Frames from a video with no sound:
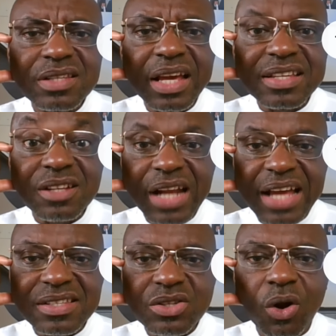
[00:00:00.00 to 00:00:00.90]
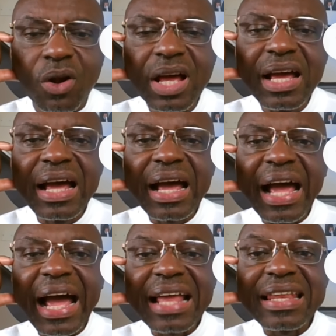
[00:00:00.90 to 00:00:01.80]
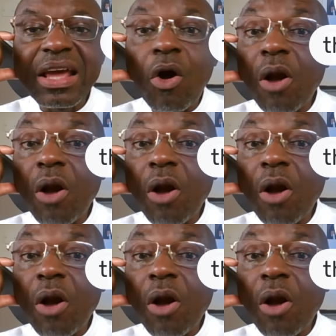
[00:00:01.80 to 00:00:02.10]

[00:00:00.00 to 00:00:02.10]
not nice at all. And